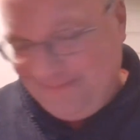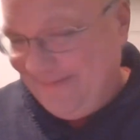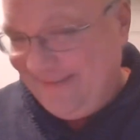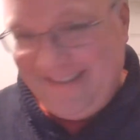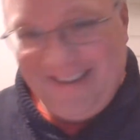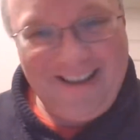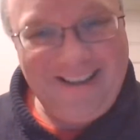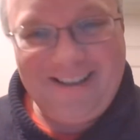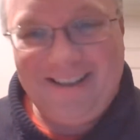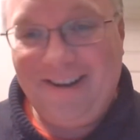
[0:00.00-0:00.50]

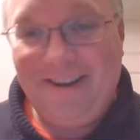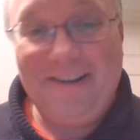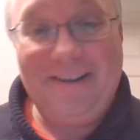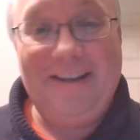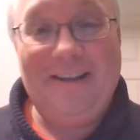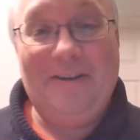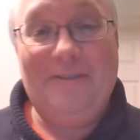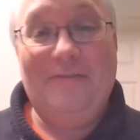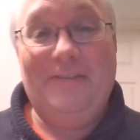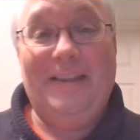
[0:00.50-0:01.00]
I can't
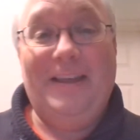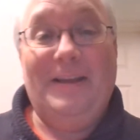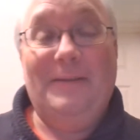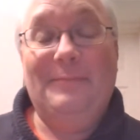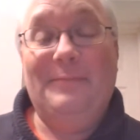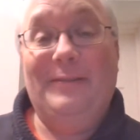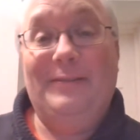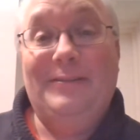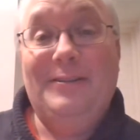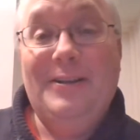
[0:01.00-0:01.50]
get over
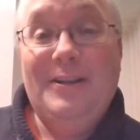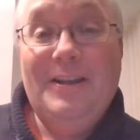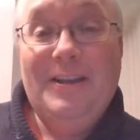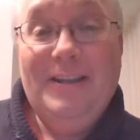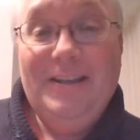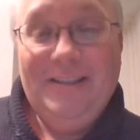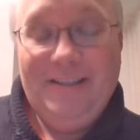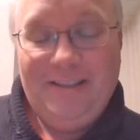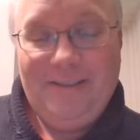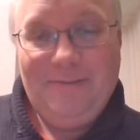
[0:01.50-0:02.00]
that, but
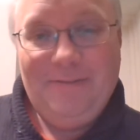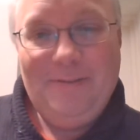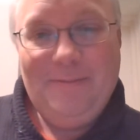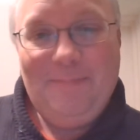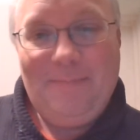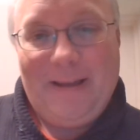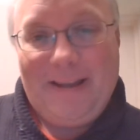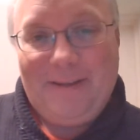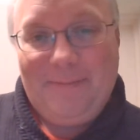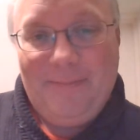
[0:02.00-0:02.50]
it's in
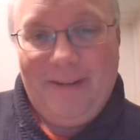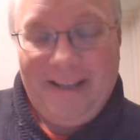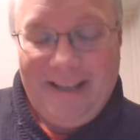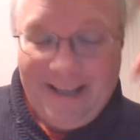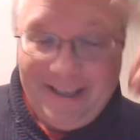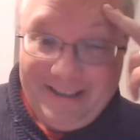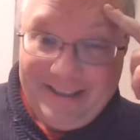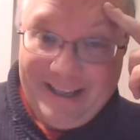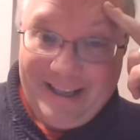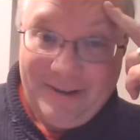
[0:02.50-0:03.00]
the back of my
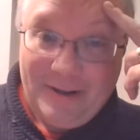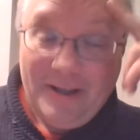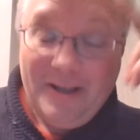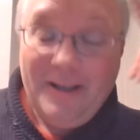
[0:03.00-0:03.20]
head now.